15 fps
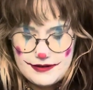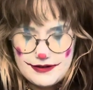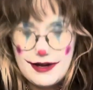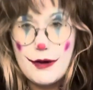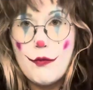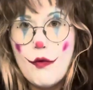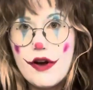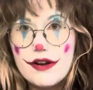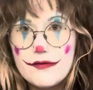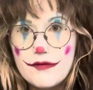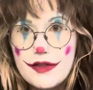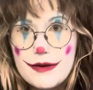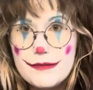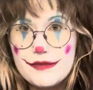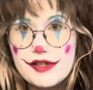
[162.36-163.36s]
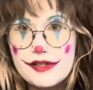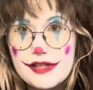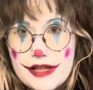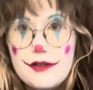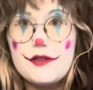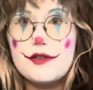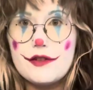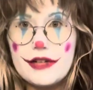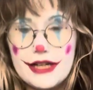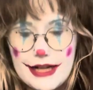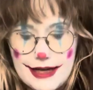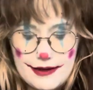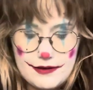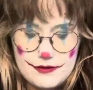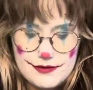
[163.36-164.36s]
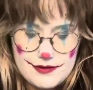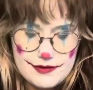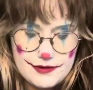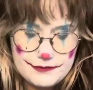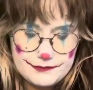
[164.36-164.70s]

I'm one of them sensory gals.